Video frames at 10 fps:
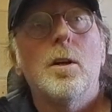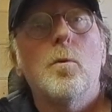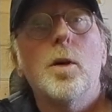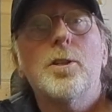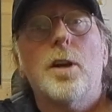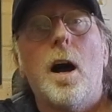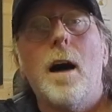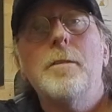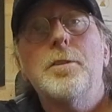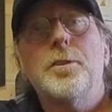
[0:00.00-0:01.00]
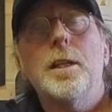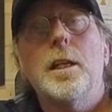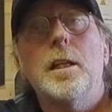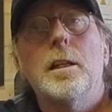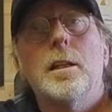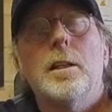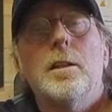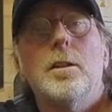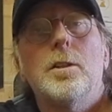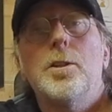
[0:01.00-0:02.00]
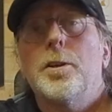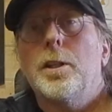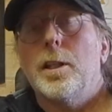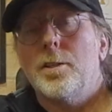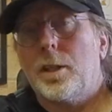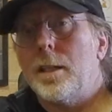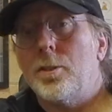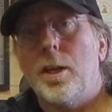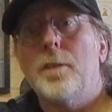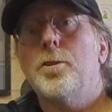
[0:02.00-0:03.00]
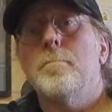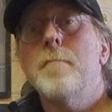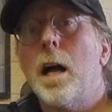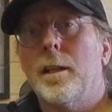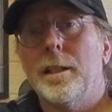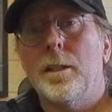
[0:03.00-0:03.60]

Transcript: which obviously it's going to change your melody.